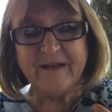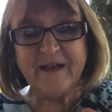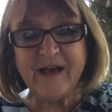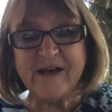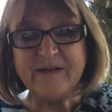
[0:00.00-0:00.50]

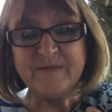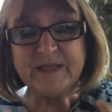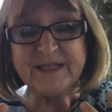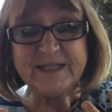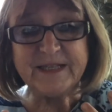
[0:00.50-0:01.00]
Um,
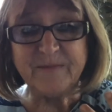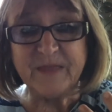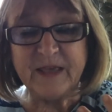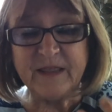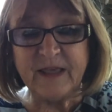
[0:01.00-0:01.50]
this is
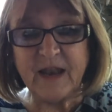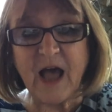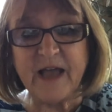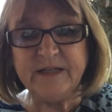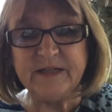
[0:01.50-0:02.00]
something that
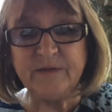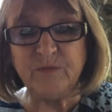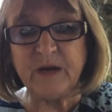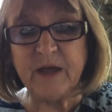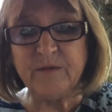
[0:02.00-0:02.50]
I did
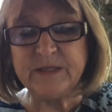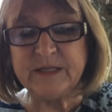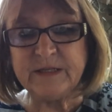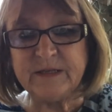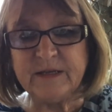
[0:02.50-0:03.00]
when I was
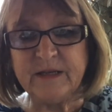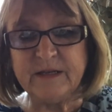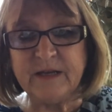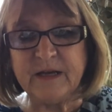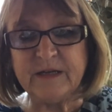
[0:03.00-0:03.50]
in,
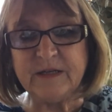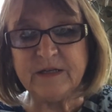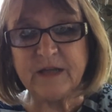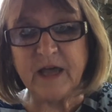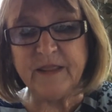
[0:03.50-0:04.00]
in uh,
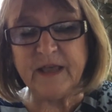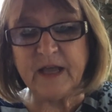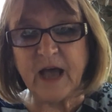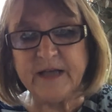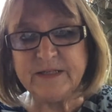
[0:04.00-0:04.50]
I
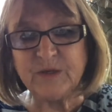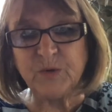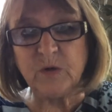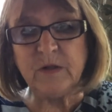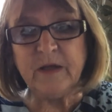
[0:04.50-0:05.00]
think, high
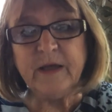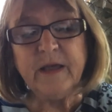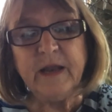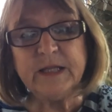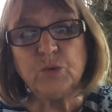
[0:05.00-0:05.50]
school.
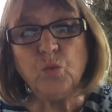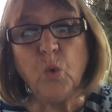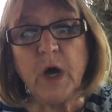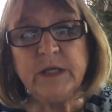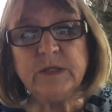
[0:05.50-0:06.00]
It's
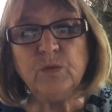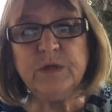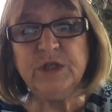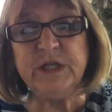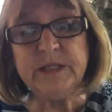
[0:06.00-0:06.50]
what
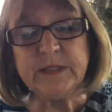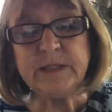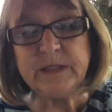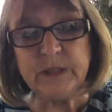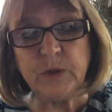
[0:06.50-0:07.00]
would
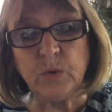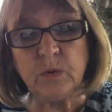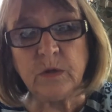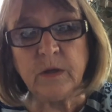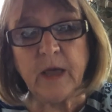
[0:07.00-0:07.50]
Jesus do?
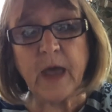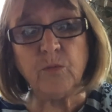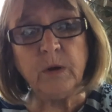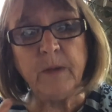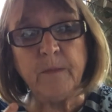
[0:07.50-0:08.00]
And
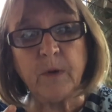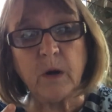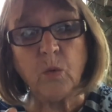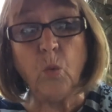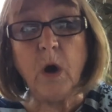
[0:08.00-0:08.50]
remember,
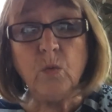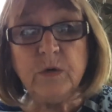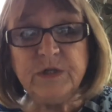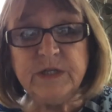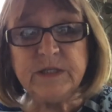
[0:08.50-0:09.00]
what
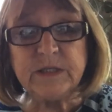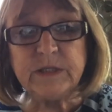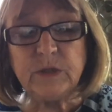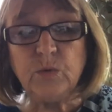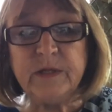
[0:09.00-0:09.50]
would Jesus
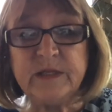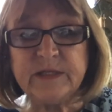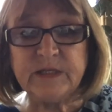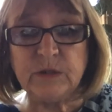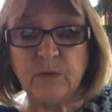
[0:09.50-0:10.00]
do in this
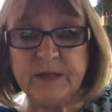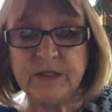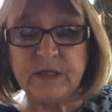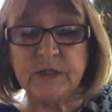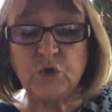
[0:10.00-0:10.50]
situation?